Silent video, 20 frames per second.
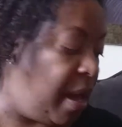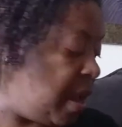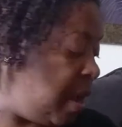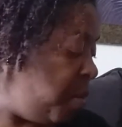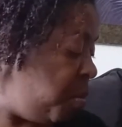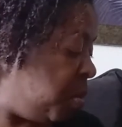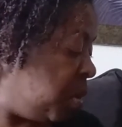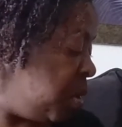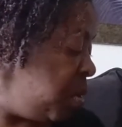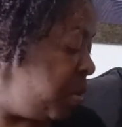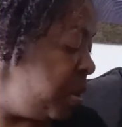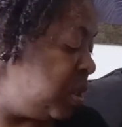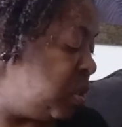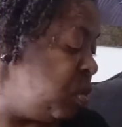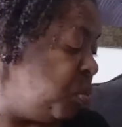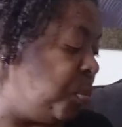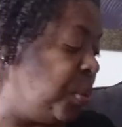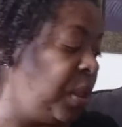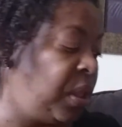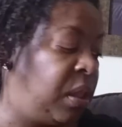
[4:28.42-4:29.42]
and we're going
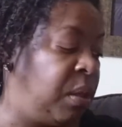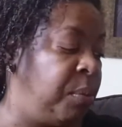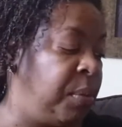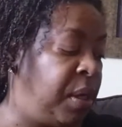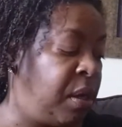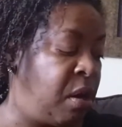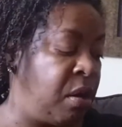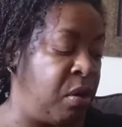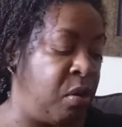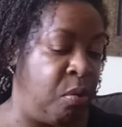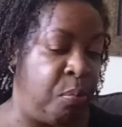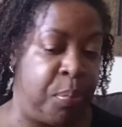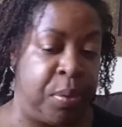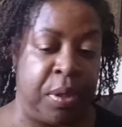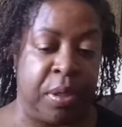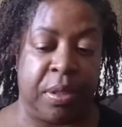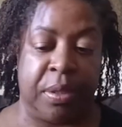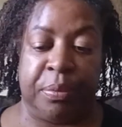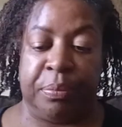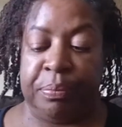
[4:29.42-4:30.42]
to put them in our
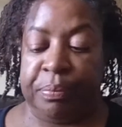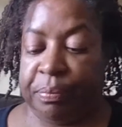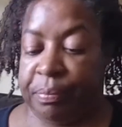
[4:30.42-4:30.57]
notebook